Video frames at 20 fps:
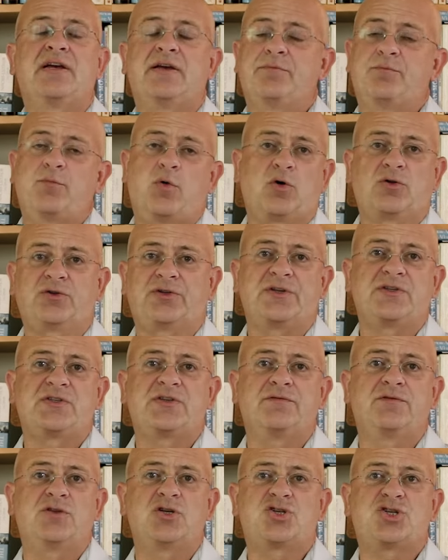and
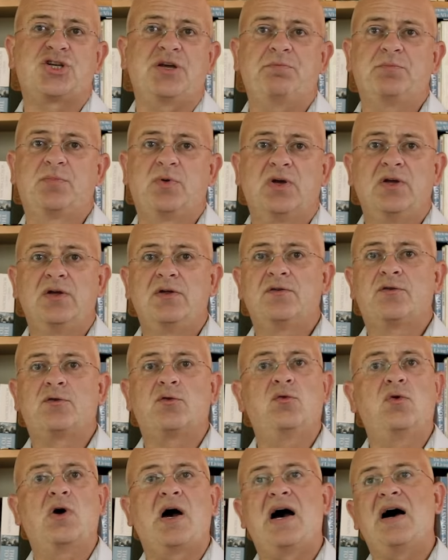portraits of the ship
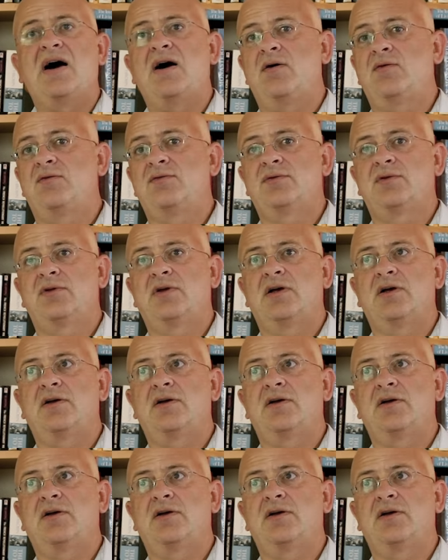throughout,